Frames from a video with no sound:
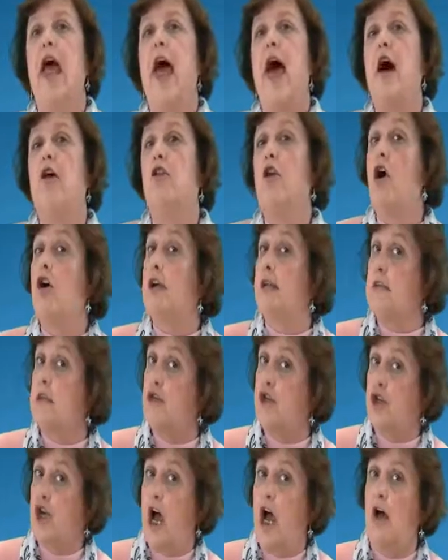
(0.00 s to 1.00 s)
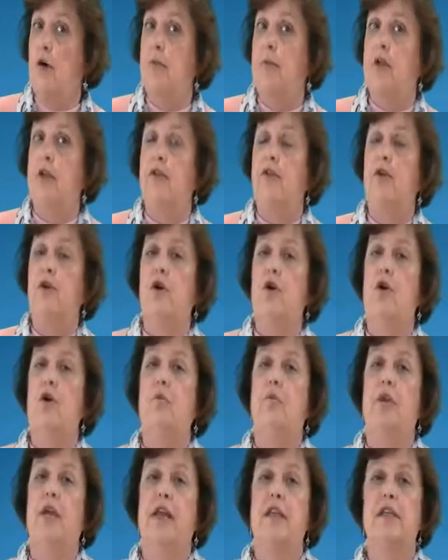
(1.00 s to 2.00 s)
How long has the child been in the
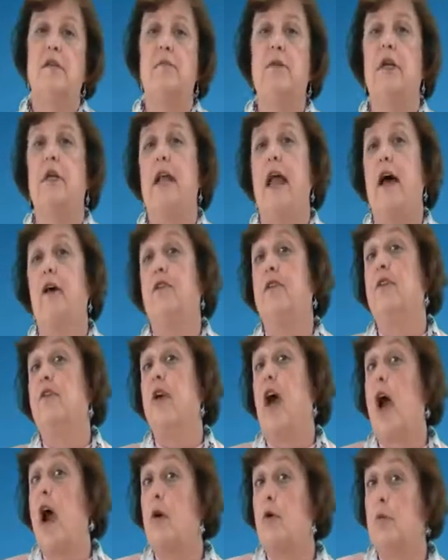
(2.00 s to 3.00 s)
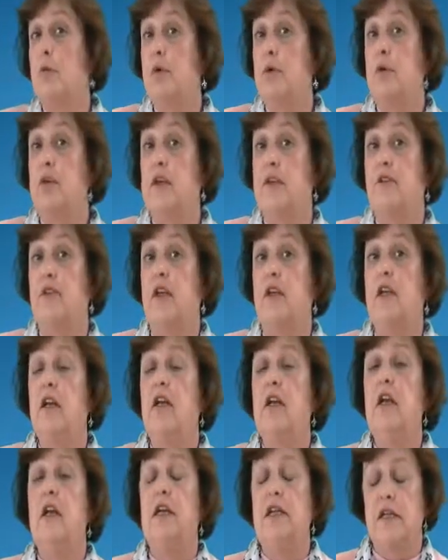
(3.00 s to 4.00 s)
current placement? How desirable is it
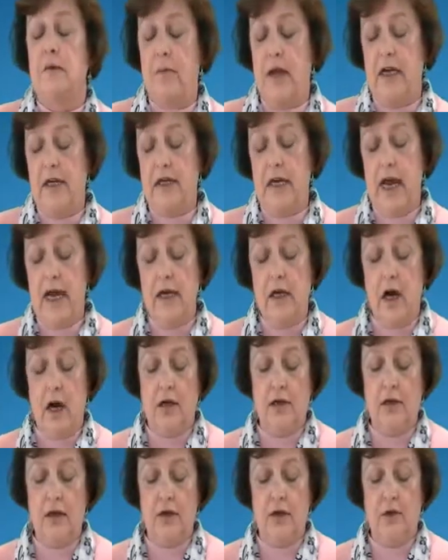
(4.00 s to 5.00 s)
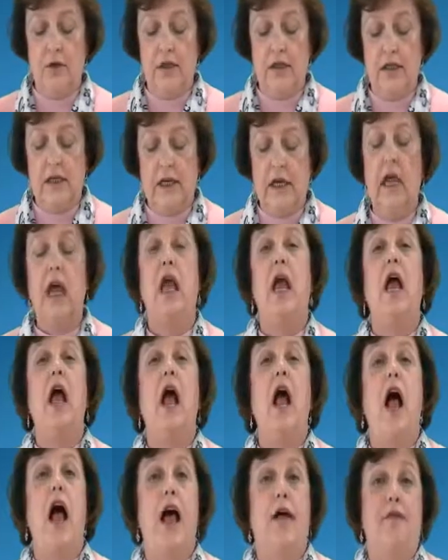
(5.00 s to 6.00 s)
to maintain continuity?
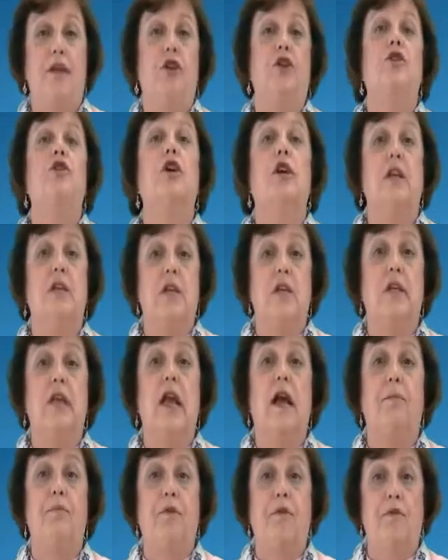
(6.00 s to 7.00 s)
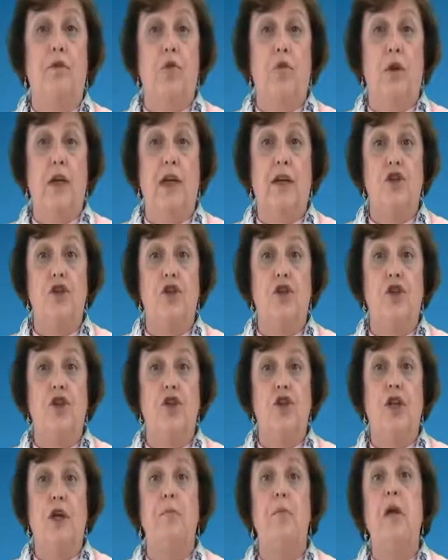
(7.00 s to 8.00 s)
And then you look at the depth of the
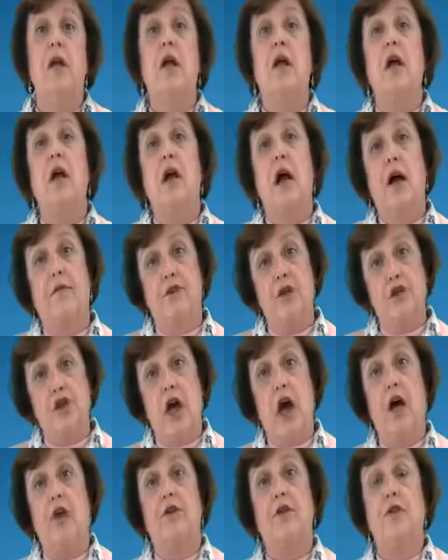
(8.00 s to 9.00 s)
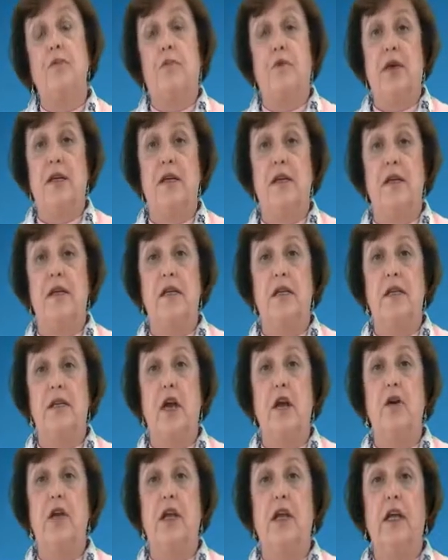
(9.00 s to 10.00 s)
relationship of the child and the present
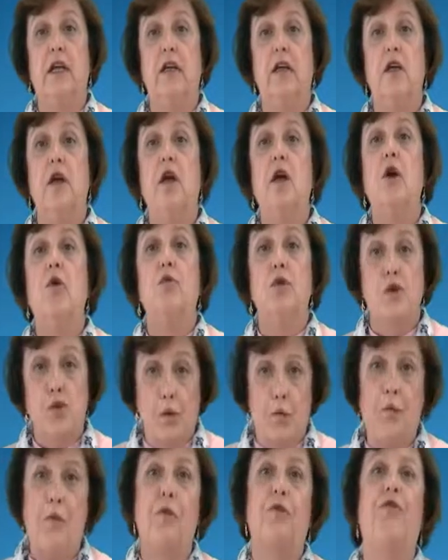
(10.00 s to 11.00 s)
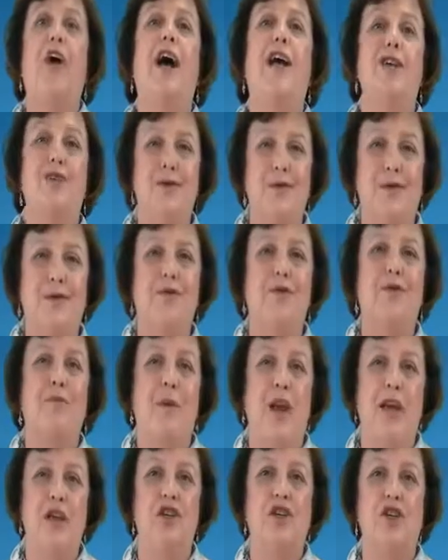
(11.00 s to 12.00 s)
custodian, which will provide you
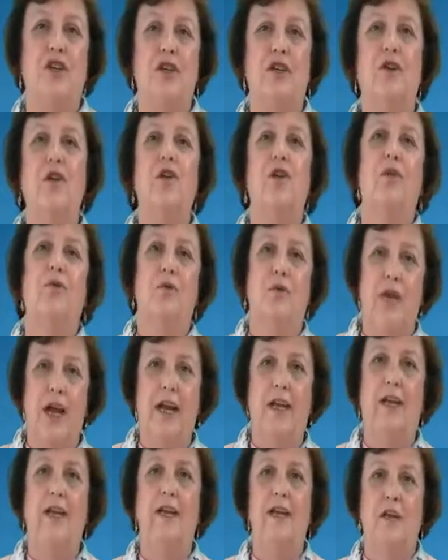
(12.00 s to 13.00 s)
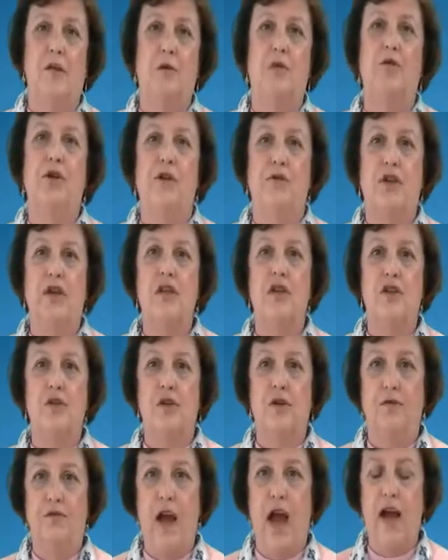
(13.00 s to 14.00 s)
information relating to the previous
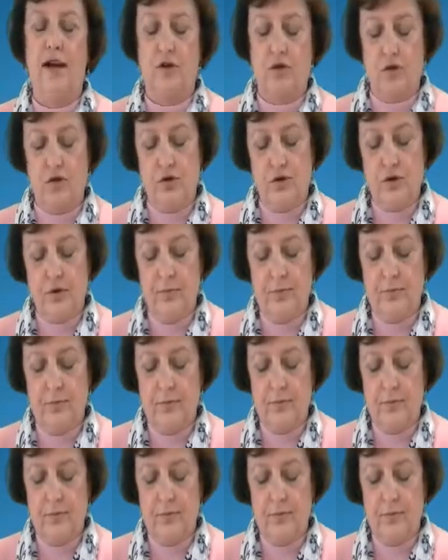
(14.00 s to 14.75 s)
two factors.